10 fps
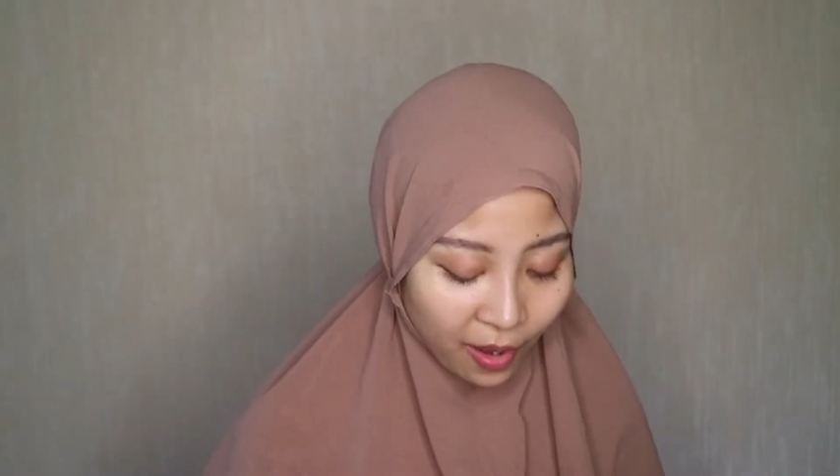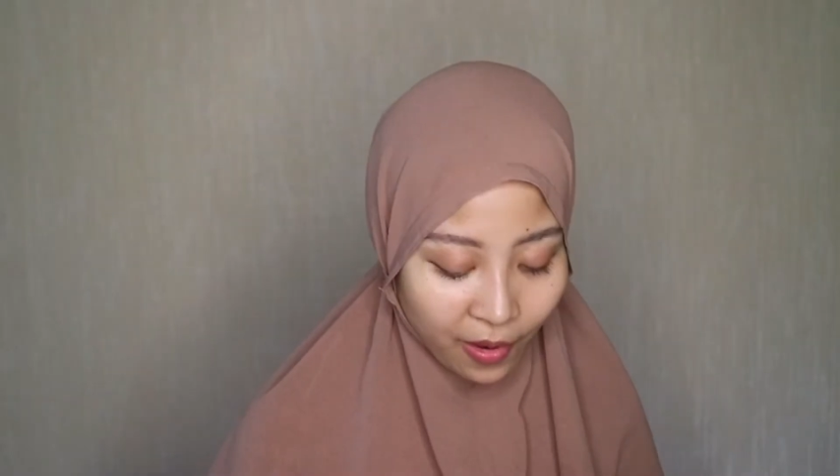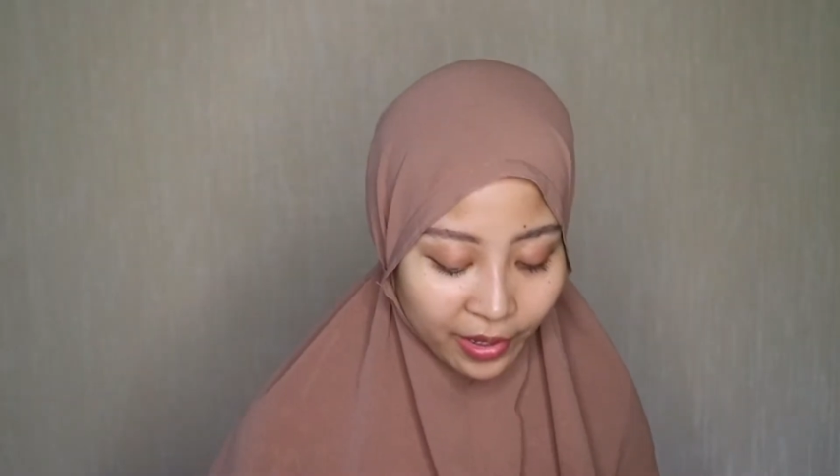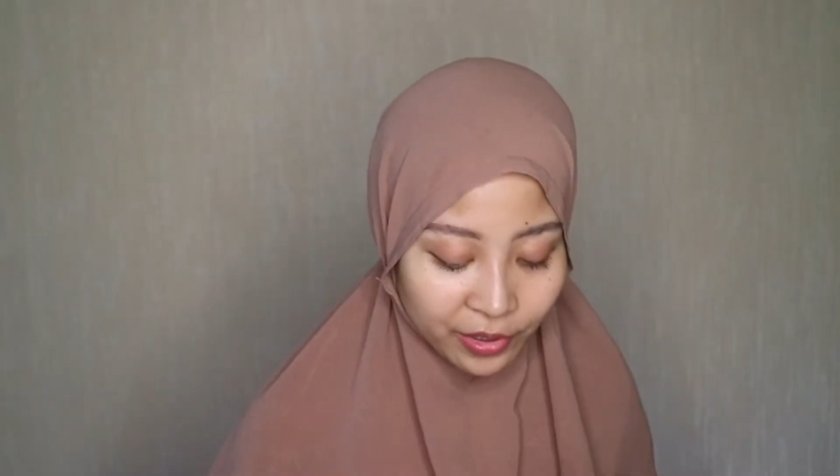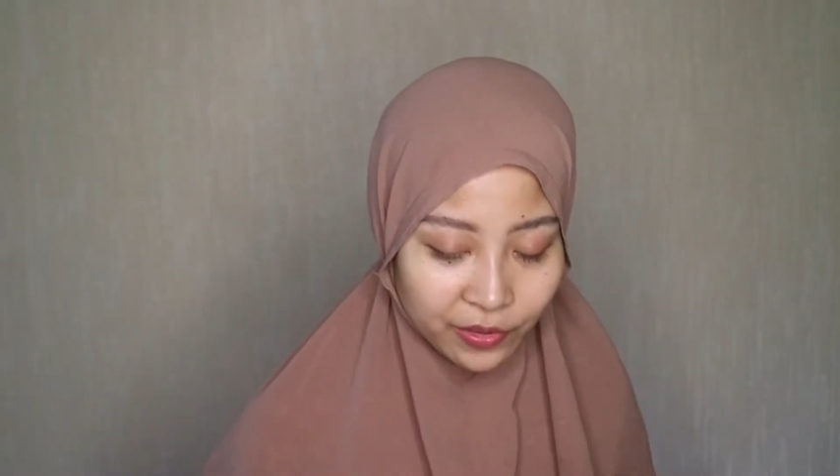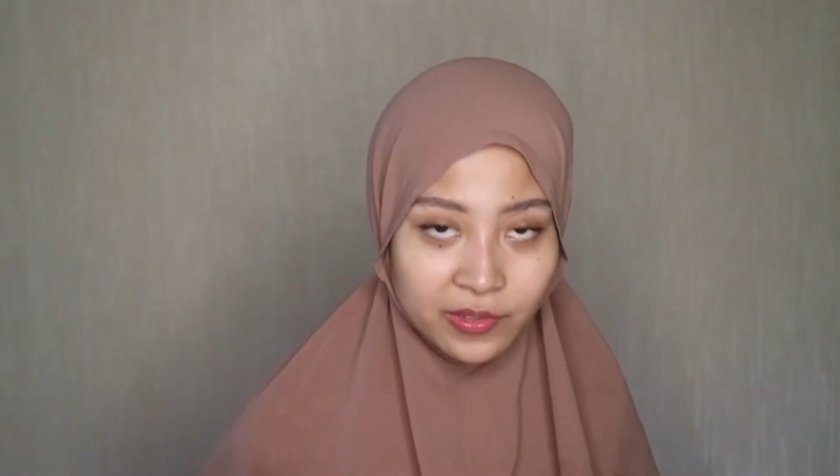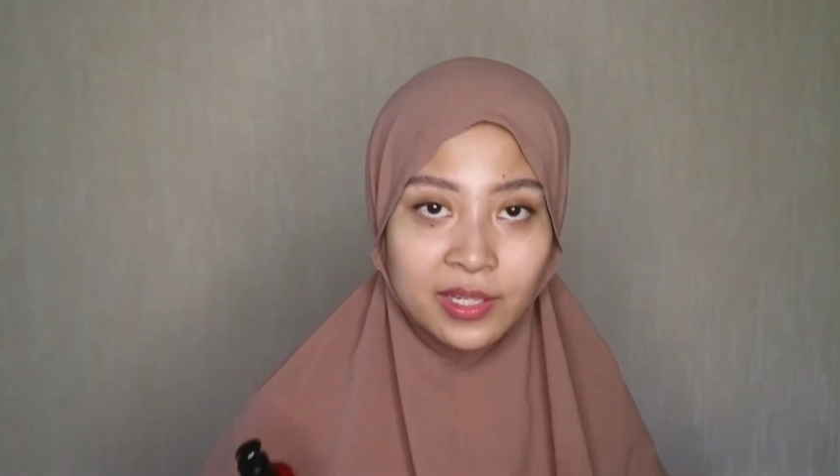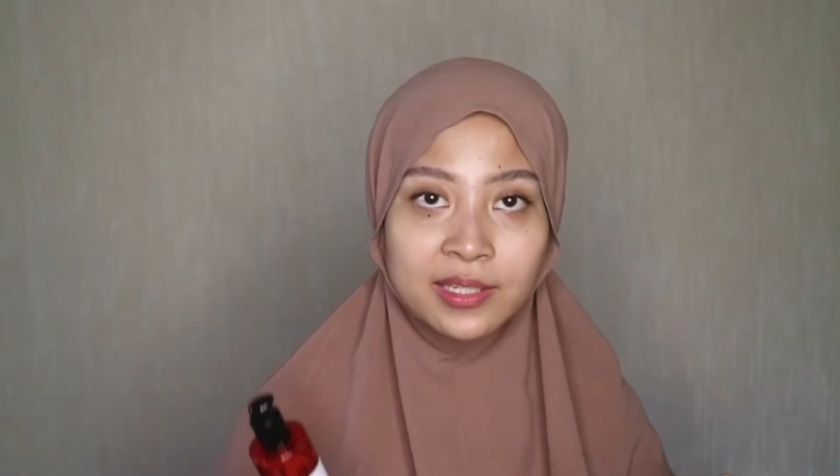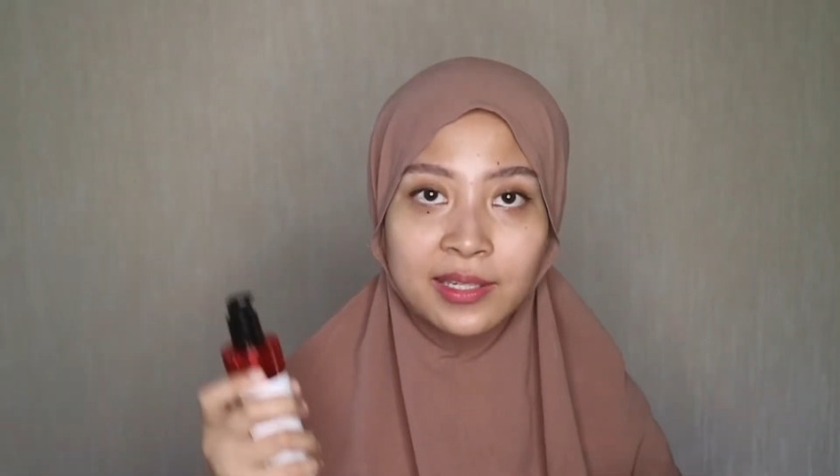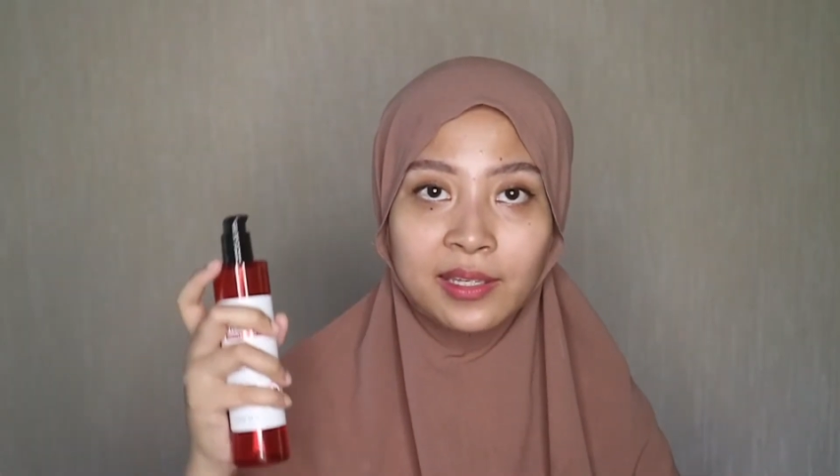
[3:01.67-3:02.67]
how I use
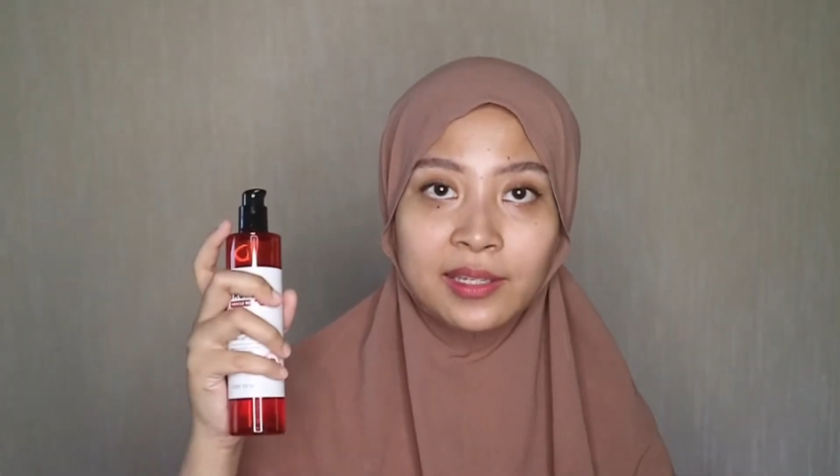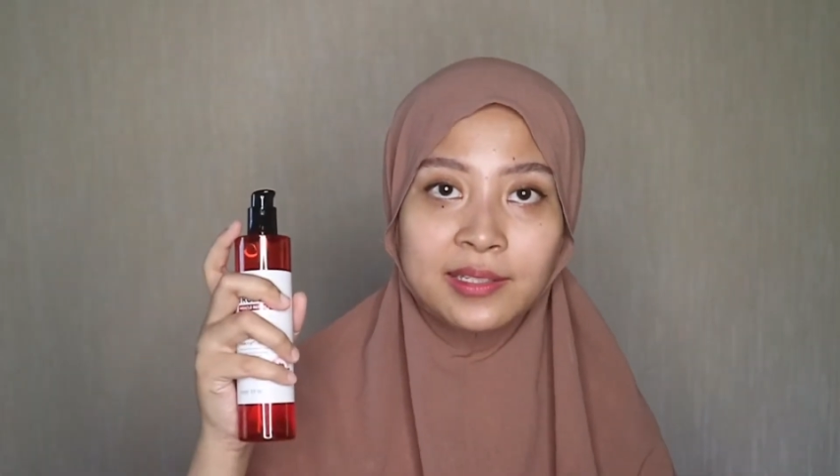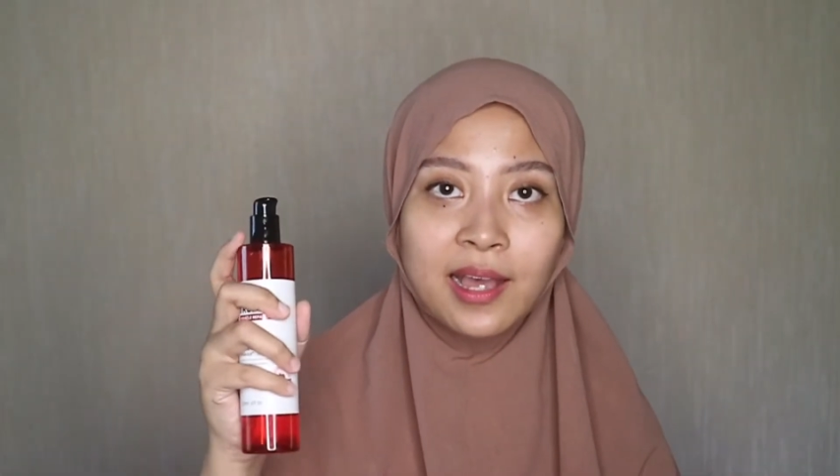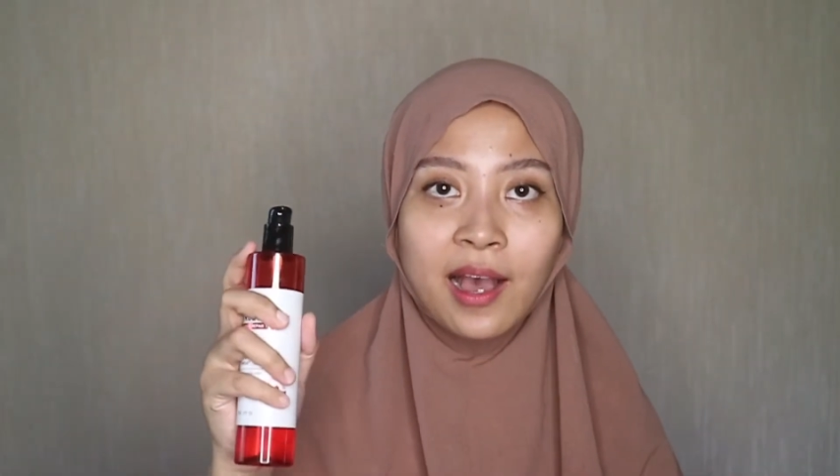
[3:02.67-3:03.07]
this is,